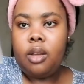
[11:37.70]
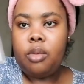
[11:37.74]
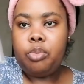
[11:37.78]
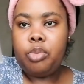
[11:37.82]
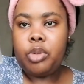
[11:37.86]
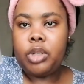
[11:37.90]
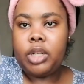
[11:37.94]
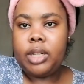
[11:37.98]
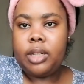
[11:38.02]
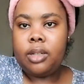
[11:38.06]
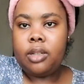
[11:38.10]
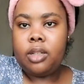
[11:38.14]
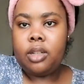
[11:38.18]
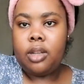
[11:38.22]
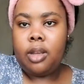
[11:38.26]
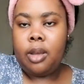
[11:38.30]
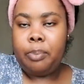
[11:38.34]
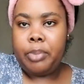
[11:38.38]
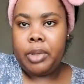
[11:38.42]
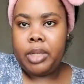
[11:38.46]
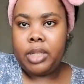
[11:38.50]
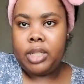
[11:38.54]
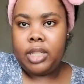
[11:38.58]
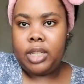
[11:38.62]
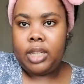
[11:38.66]
put it a
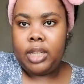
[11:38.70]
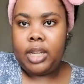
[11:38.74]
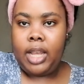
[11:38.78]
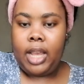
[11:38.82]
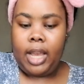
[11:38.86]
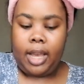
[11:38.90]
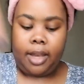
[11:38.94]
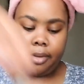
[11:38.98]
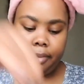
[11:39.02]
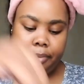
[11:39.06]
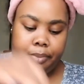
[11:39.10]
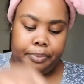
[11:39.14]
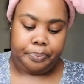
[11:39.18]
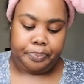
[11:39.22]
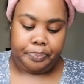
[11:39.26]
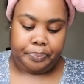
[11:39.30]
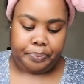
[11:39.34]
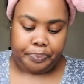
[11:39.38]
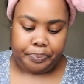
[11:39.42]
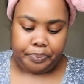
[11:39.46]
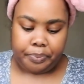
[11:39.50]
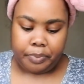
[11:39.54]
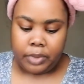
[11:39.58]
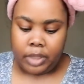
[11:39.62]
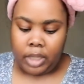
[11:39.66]
bit in here.
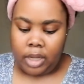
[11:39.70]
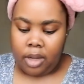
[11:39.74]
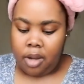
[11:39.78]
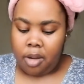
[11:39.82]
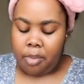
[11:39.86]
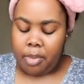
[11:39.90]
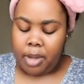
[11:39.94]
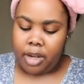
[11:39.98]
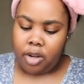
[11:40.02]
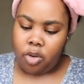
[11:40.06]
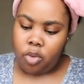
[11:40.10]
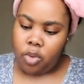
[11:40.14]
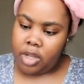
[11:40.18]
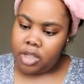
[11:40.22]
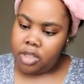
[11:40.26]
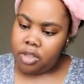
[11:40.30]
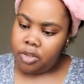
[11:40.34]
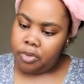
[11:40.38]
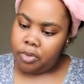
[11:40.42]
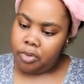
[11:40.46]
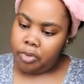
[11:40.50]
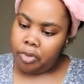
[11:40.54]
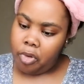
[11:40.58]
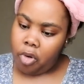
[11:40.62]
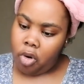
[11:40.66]
But it
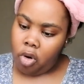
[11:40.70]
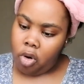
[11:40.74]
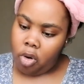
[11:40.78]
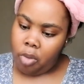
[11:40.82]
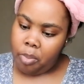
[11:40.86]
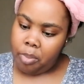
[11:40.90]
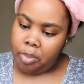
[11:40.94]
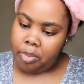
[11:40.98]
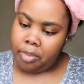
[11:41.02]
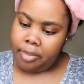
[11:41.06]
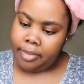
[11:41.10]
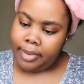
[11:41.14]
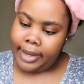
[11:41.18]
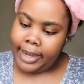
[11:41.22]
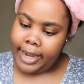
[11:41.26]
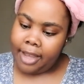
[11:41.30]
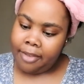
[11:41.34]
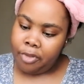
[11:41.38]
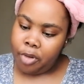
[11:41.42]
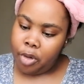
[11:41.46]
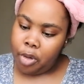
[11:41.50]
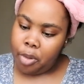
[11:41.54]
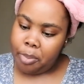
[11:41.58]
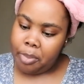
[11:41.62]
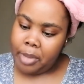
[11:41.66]
was from
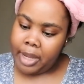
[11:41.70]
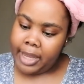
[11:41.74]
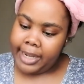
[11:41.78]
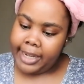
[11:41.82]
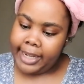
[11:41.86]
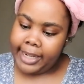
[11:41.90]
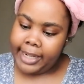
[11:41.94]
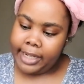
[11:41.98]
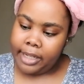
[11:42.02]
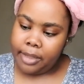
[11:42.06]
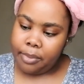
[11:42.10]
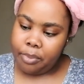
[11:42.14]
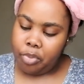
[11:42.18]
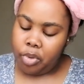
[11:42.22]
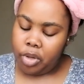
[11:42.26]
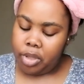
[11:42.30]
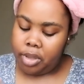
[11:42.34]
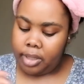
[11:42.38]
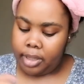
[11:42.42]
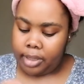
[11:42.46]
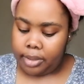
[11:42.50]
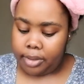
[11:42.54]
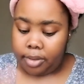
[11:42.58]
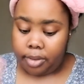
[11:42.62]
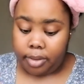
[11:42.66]
Love Her Madly
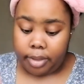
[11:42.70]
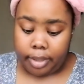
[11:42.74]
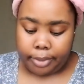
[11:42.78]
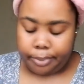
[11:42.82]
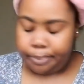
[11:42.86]
Breathless.